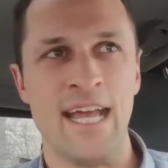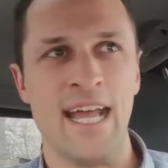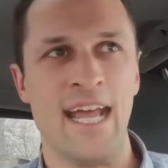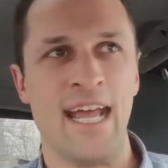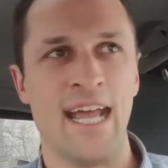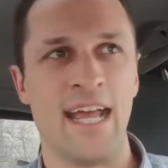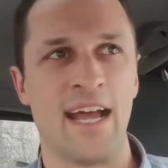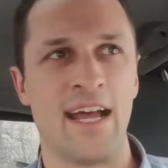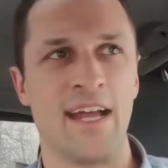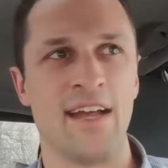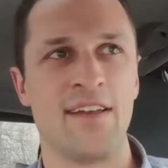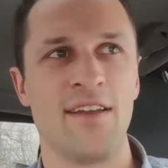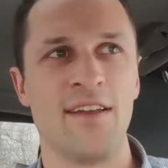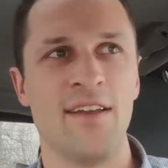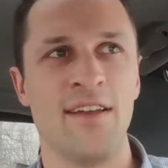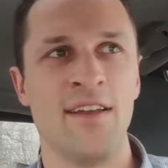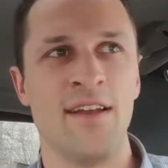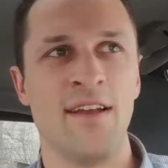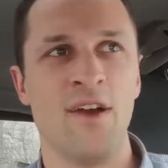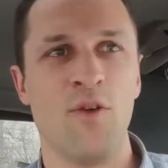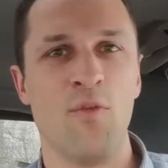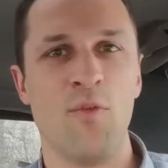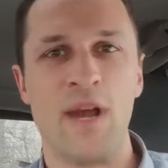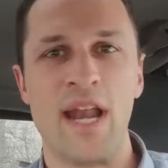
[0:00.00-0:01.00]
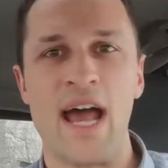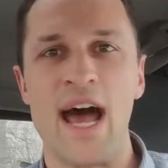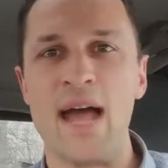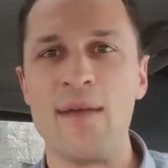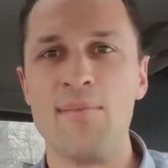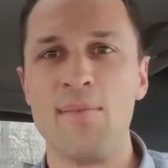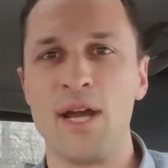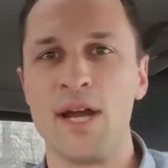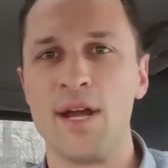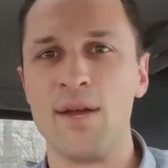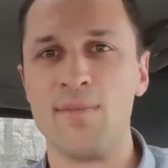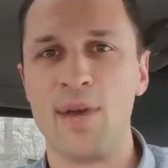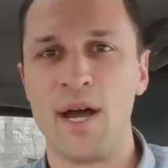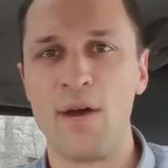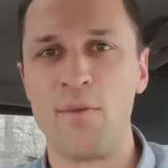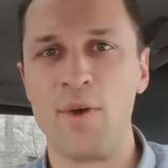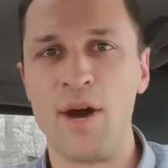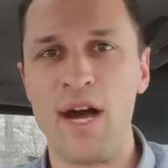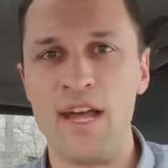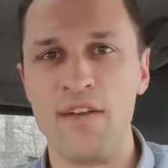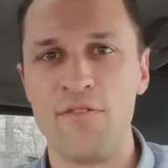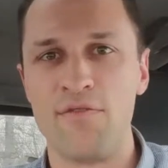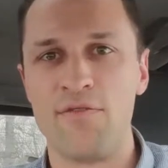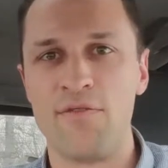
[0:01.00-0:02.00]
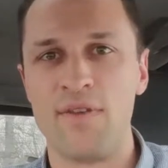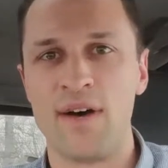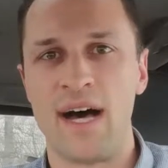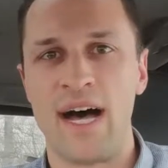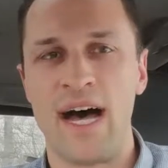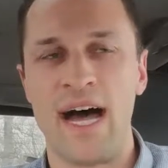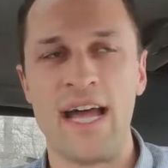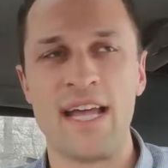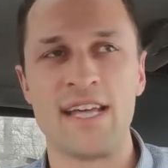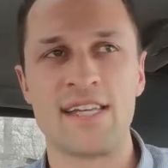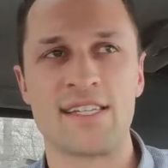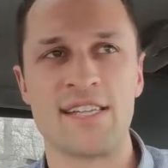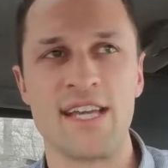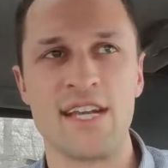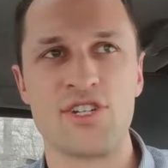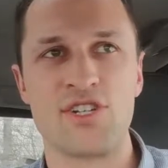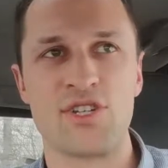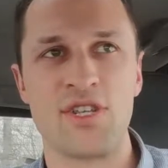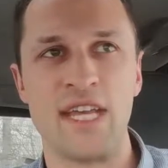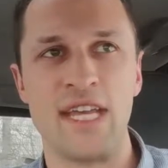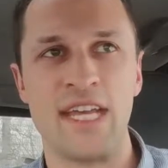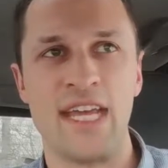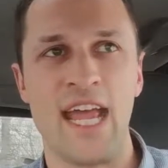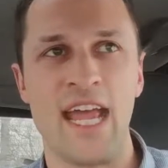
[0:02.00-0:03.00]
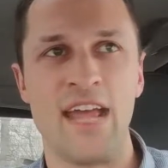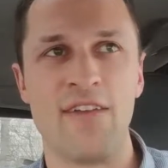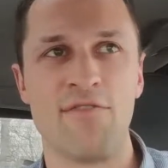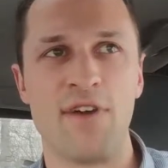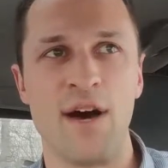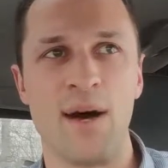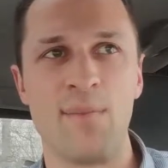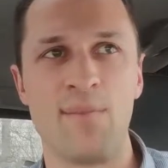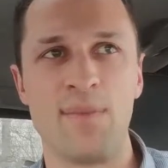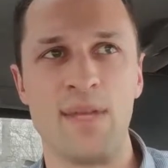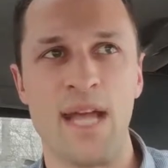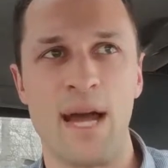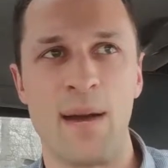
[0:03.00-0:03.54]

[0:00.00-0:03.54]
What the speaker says: And when I married my wife, I essentially gave up